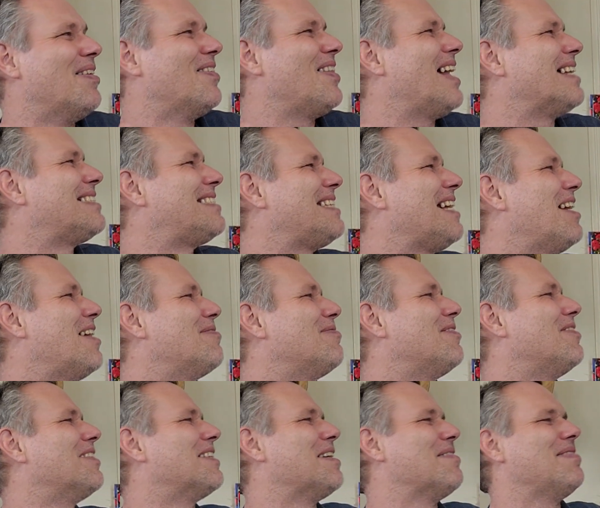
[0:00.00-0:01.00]
That's
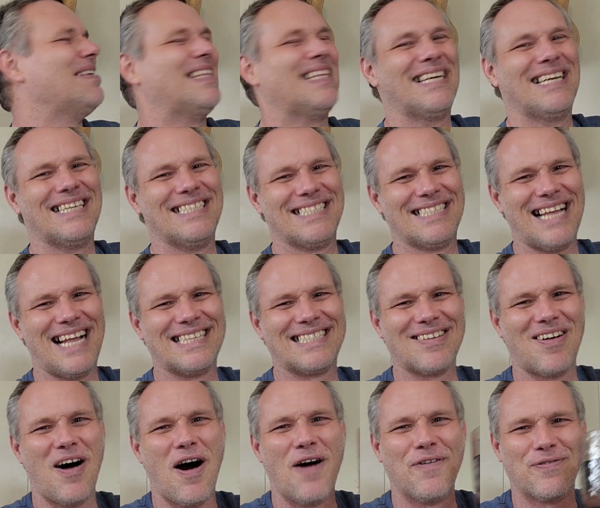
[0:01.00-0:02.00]
terrible. Give me this. That's
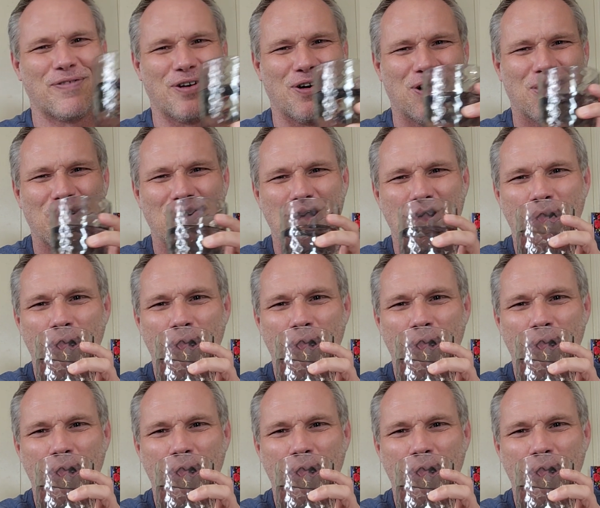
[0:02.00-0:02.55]
awful.